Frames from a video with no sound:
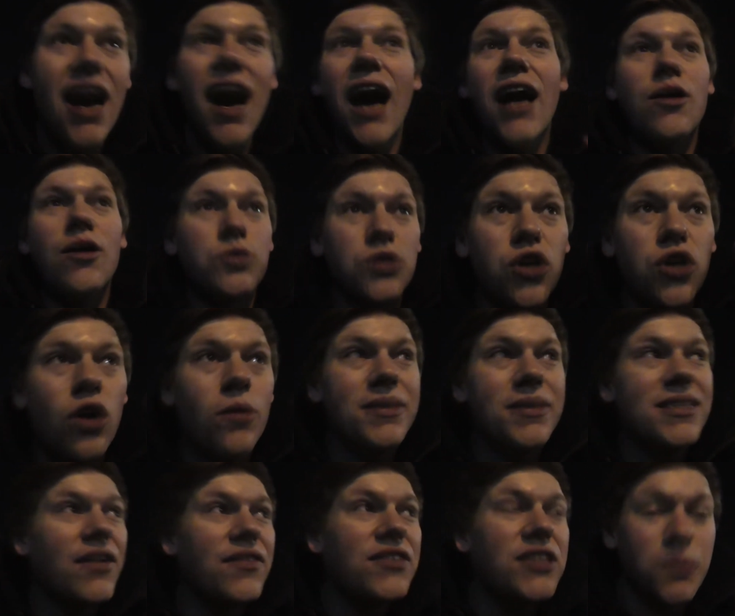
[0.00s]
And I taught
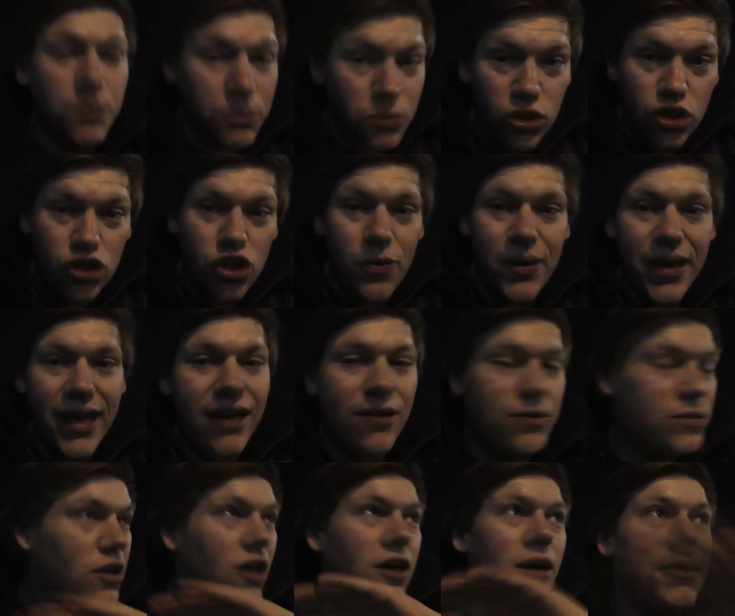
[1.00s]
myself into doing it. I
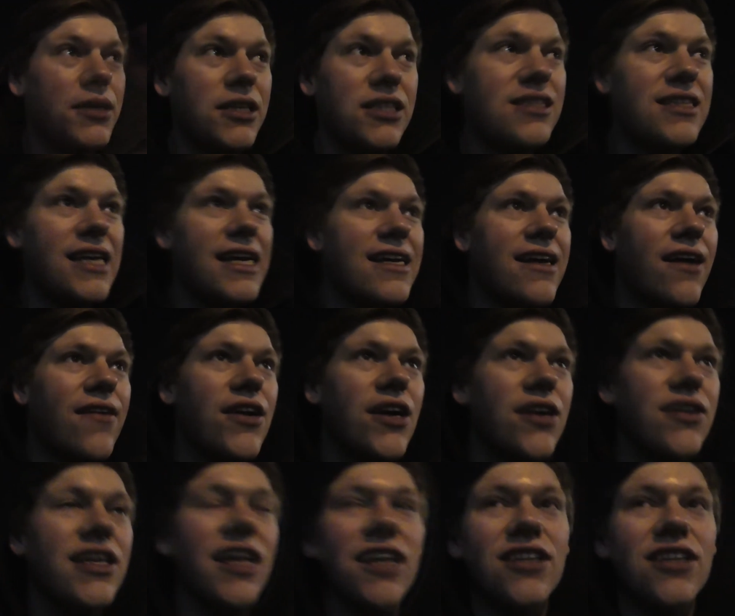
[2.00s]
was like, I want to sing karaoke.